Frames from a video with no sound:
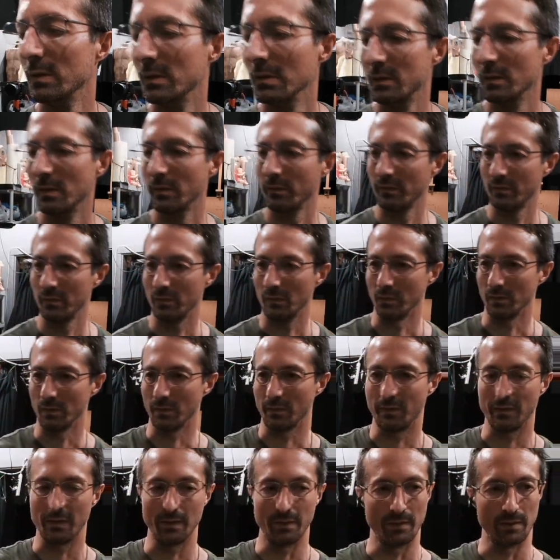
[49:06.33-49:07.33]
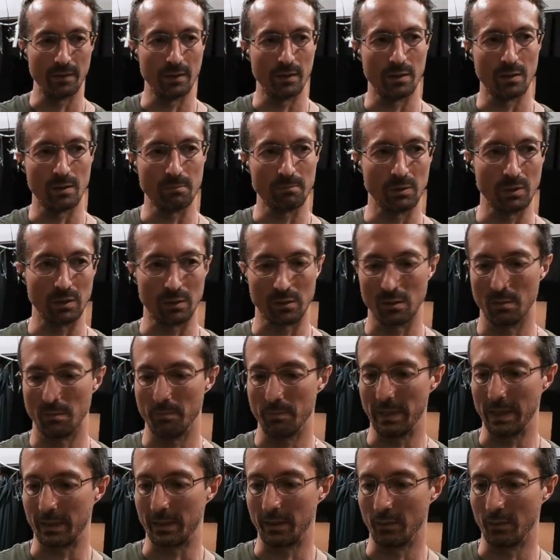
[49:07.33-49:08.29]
Let's do this, and then I'm going to come back